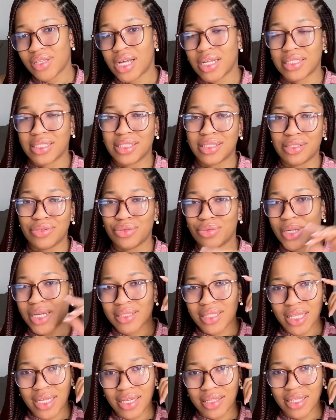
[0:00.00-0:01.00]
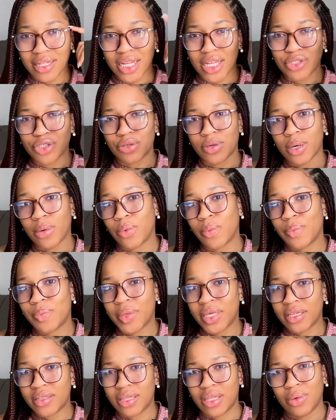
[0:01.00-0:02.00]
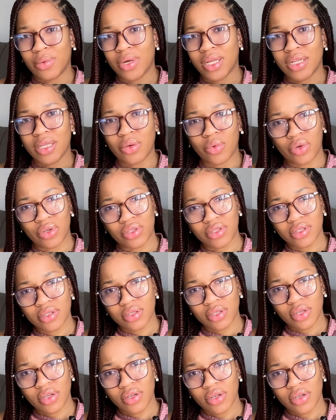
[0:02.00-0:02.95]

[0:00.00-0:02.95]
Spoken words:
And you now think the lecturer will pick the one he wants.